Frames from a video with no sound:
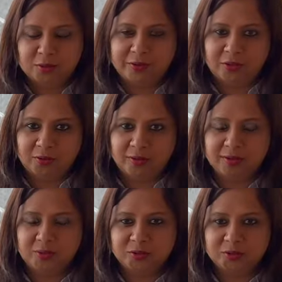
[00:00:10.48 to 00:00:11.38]
we all
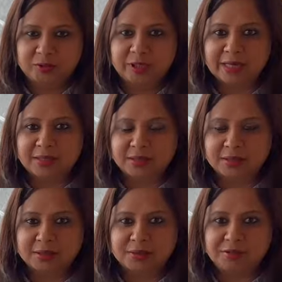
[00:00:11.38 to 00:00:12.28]
go through
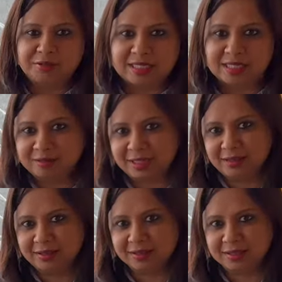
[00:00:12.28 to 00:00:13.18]
challenges, we face
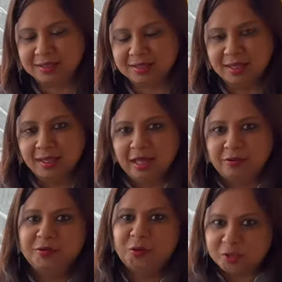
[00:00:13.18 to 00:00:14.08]
difficulties,
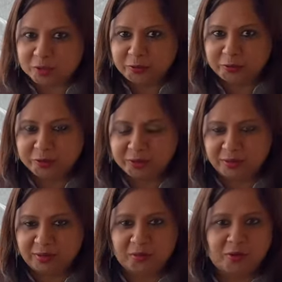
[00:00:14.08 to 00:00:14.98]
we want solution to our
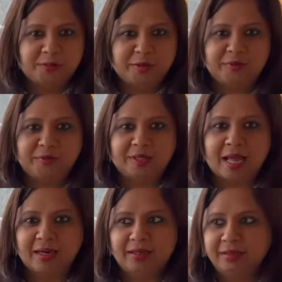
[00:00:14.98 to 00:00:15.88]
problems,
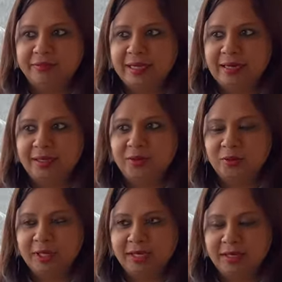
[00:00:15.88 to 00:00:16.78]
and then we are like,
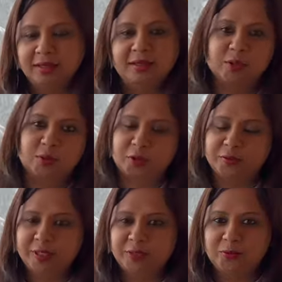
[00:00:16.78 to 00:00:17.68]
okay, so what do we
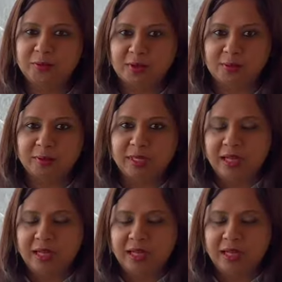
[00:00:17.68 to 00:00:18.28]
do now?